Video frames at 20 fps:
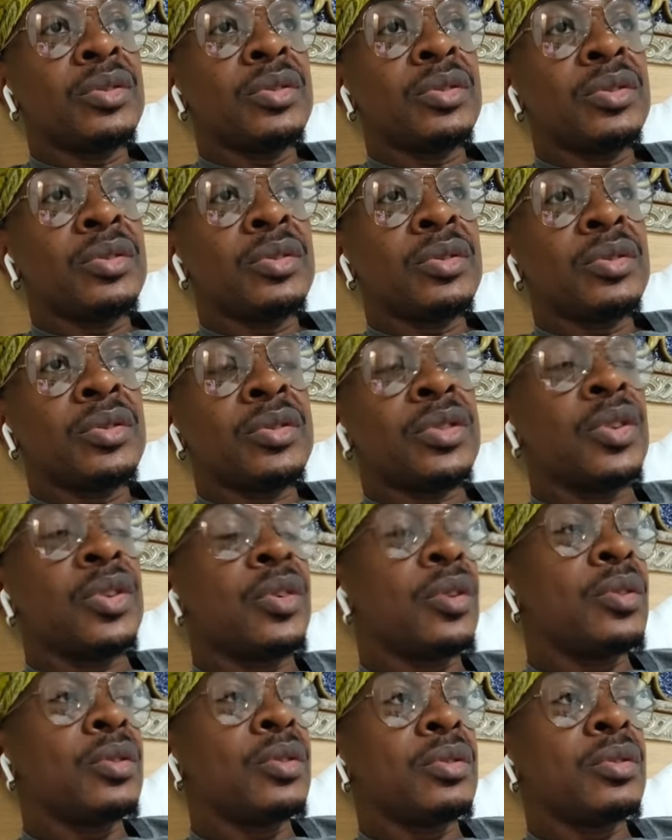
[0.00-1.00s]

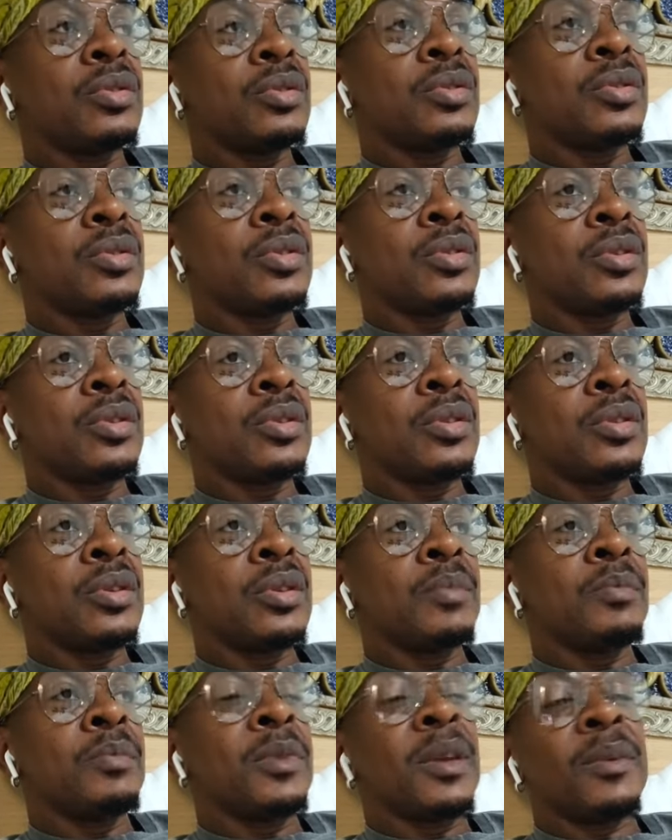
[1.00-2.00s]
So,
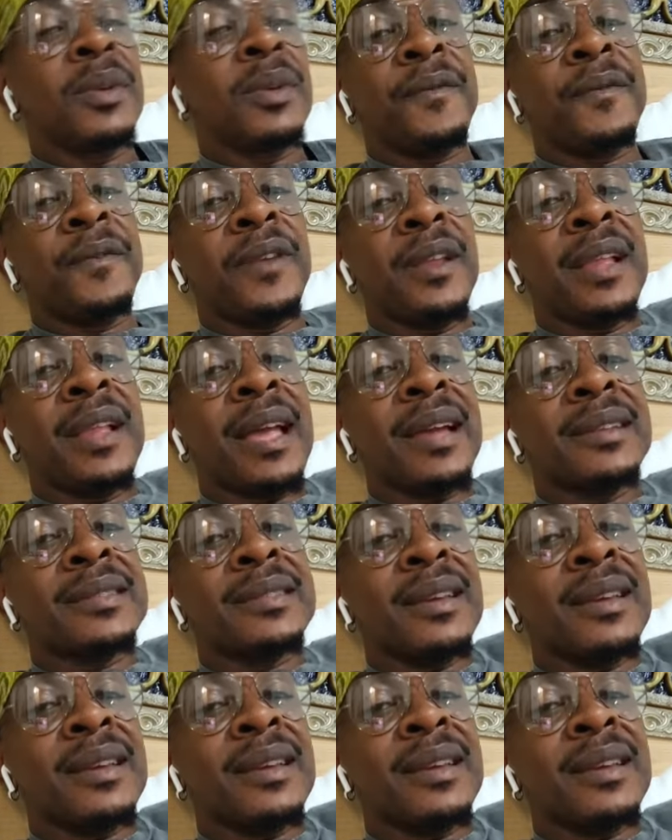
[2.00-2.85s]
maybe you feel like, say,